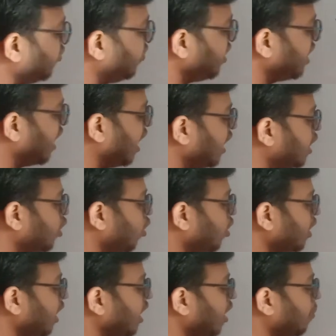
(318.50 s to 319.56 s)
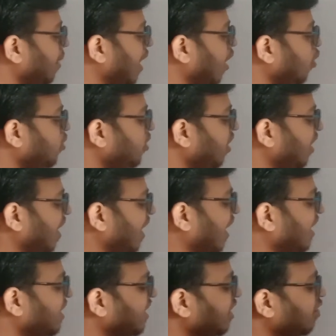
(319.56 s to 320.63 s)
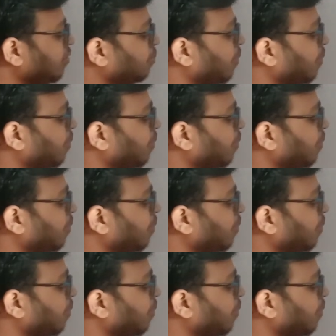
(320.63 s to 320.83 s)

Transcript: we are talking about light is